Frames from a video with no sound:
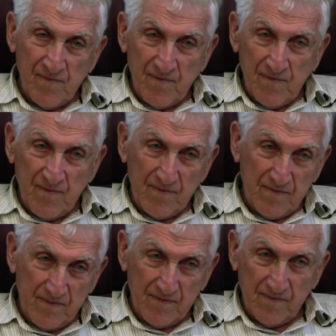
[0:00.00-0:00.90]

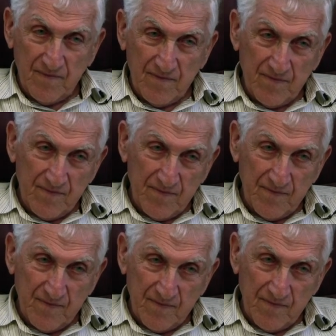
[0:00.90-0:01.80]

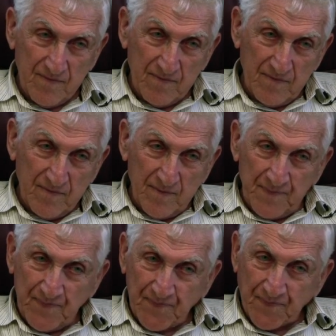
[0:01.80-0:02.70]

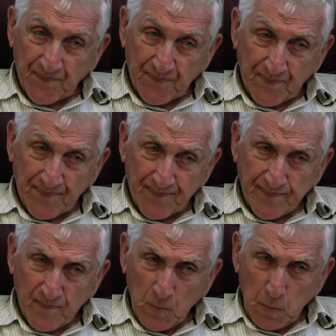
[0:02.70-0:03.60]

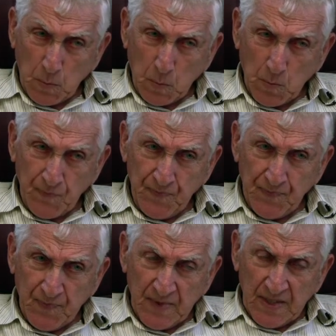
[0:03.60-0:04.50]

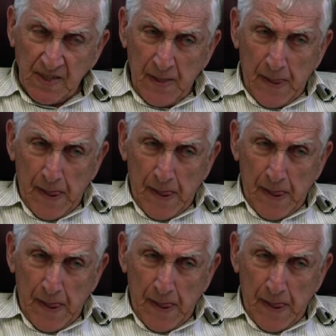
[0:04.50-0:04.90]
(no one is talking)